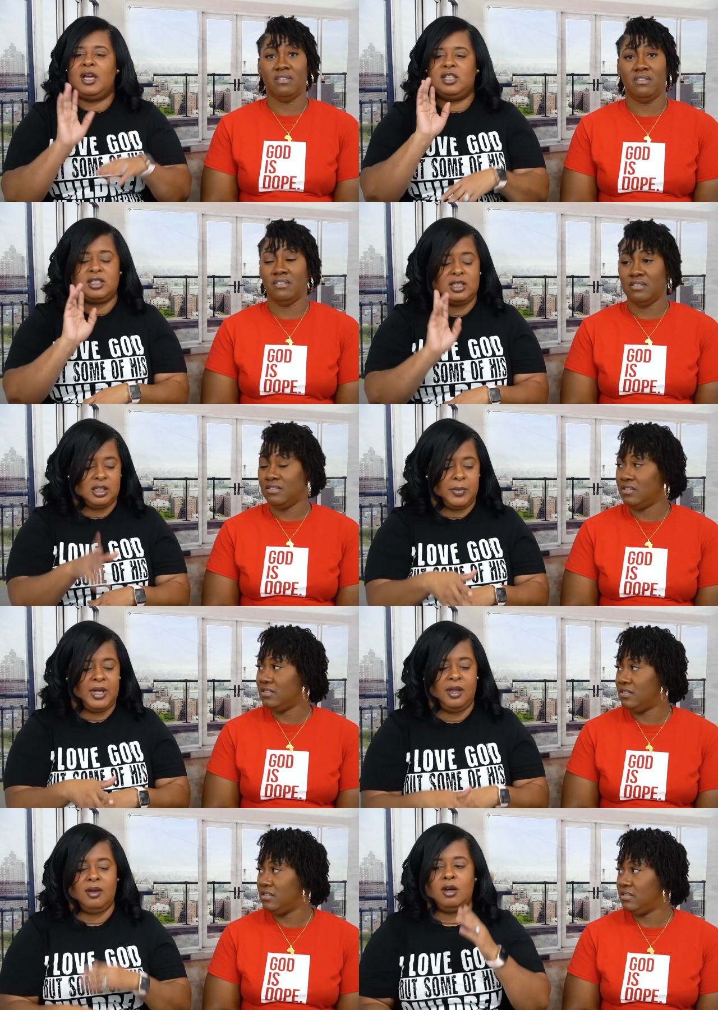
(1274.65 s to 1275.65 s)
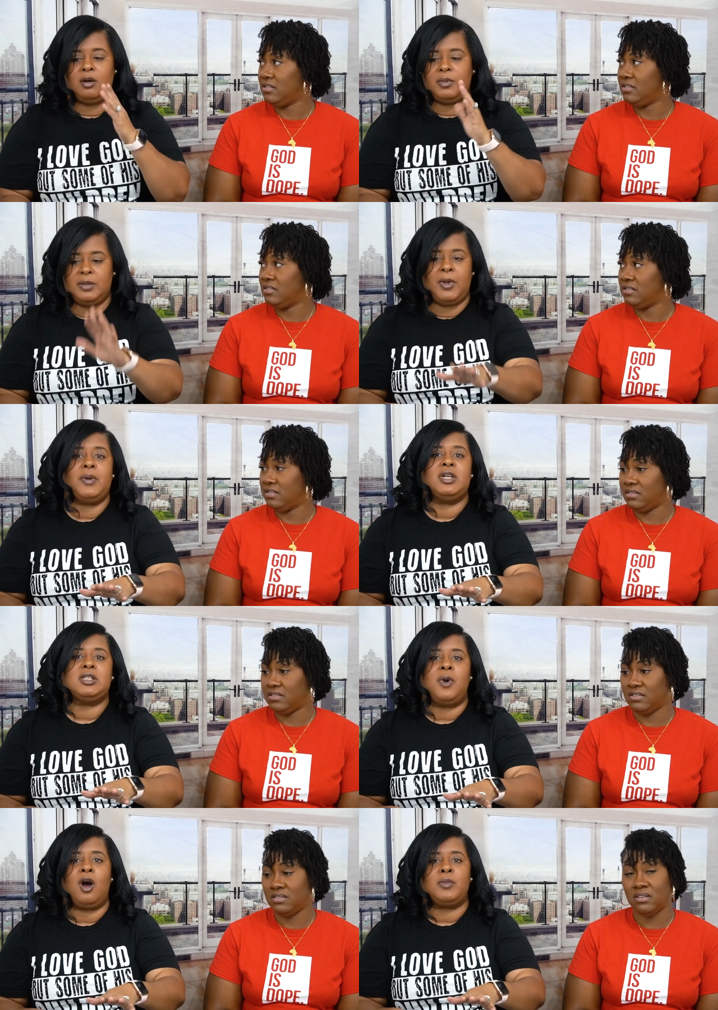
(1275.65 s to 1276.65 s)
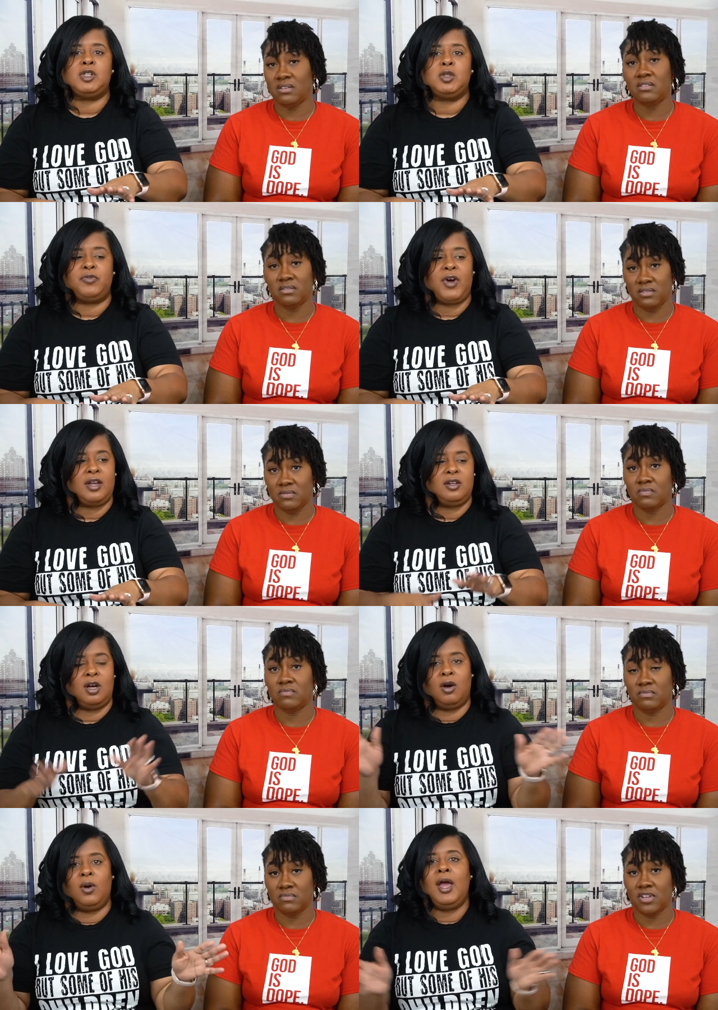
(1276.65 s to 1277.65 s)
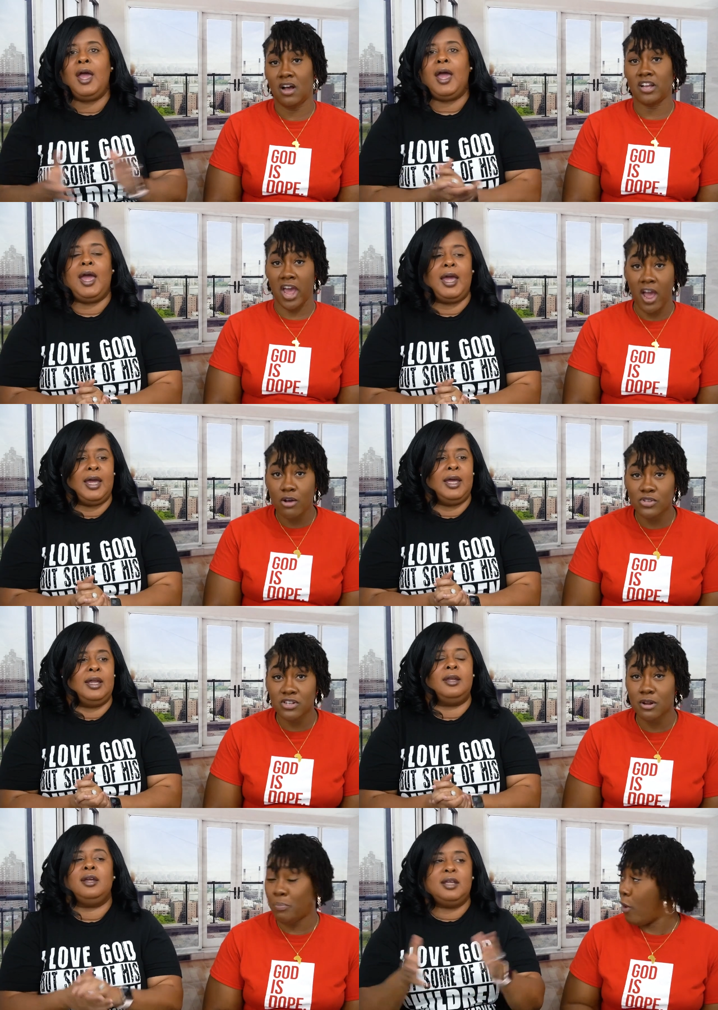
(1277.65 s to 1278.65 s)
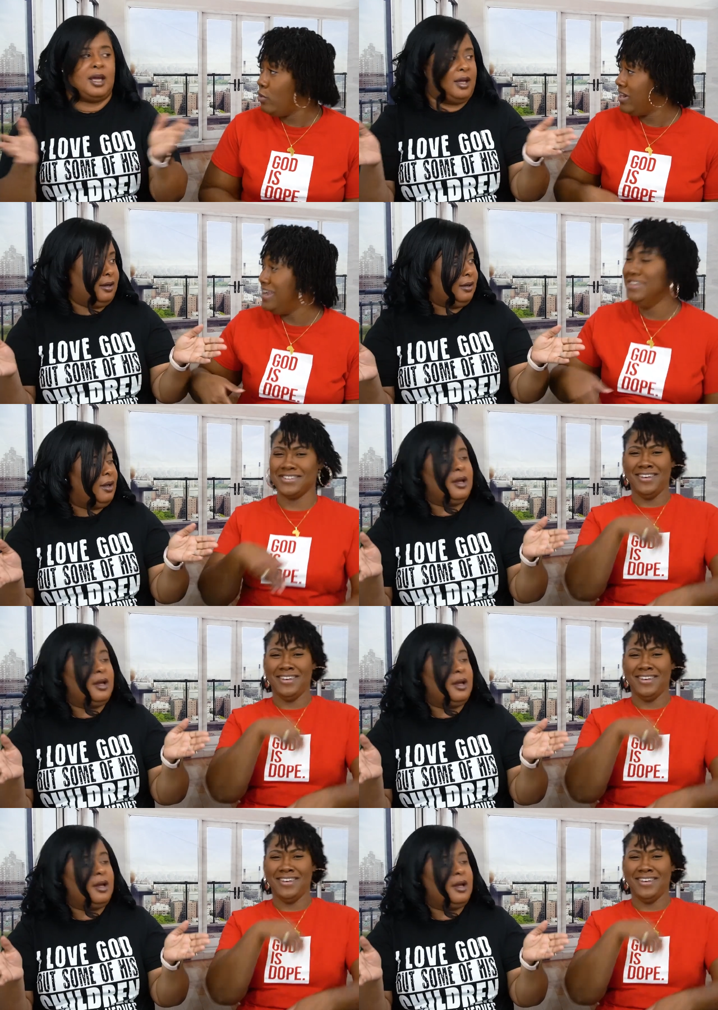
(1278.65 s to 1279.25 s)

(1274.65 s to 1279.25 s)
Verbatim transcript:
Speaker 1: It just needs to be him, him maybe his mom to supervise, you know. A
Speaker 2: counselor, police.